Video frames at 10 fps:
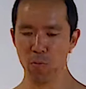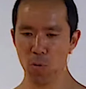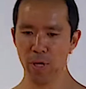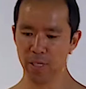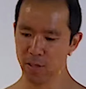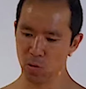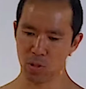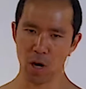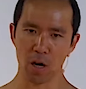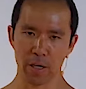mobility. So
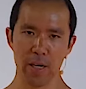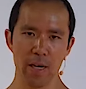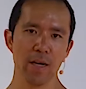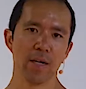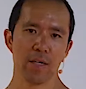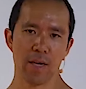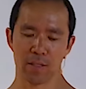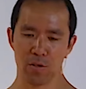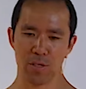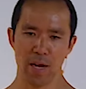targeted
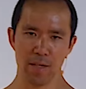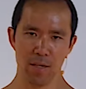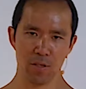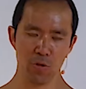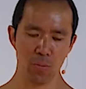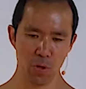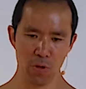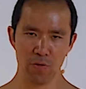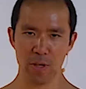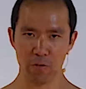exercises to
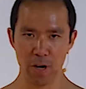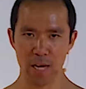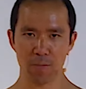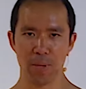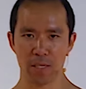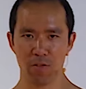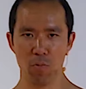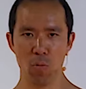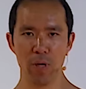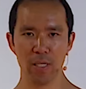improve different aspects of
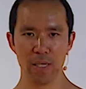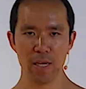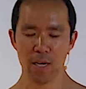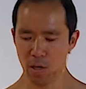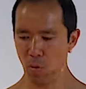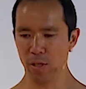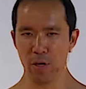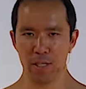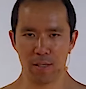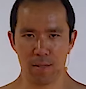mobility, whether
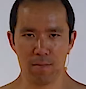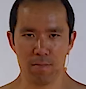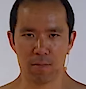it's